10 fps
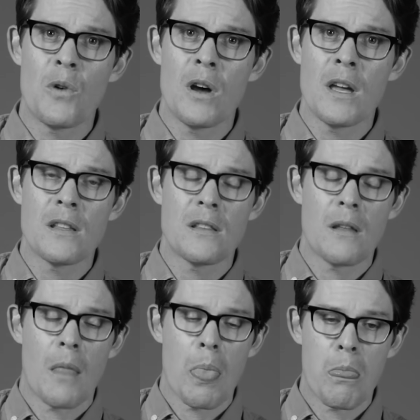great.
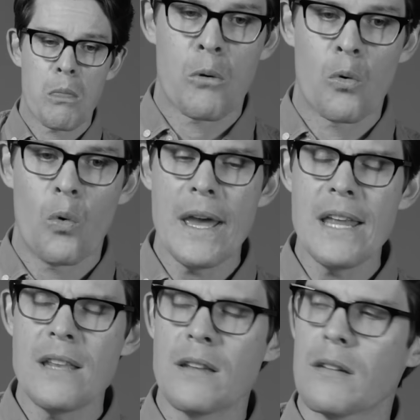
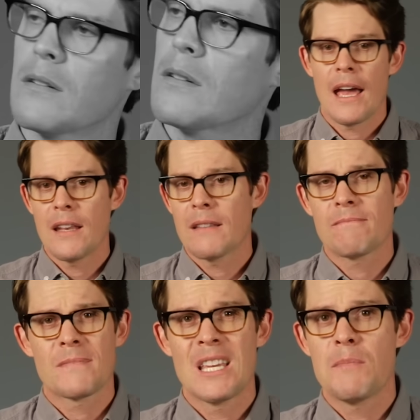Great? And
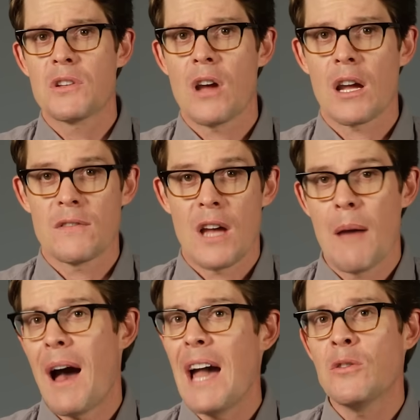keeping track of
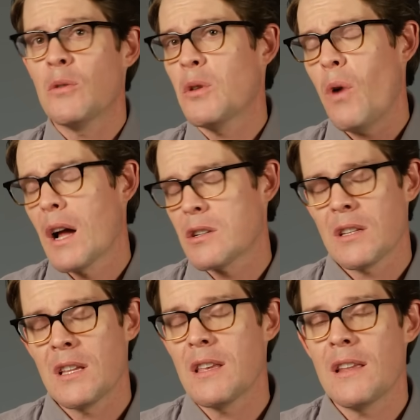time. I do it with a watch,
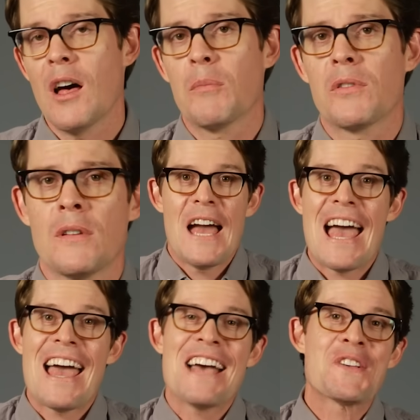it, it helps.
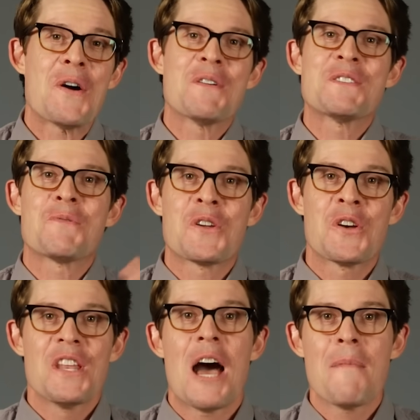As always, we
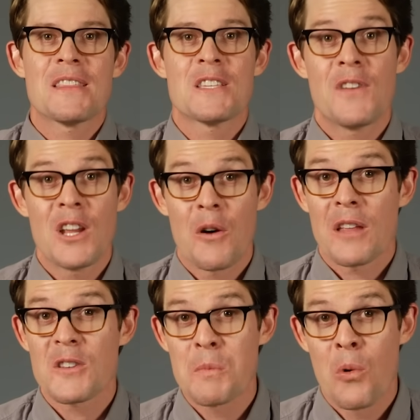could not make this video
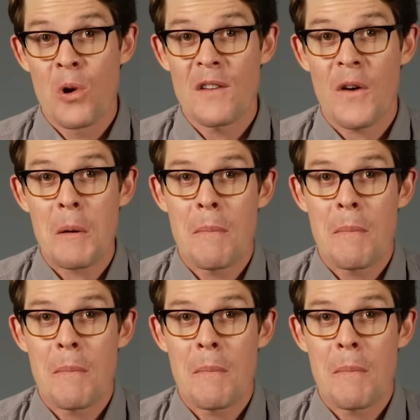without the support of our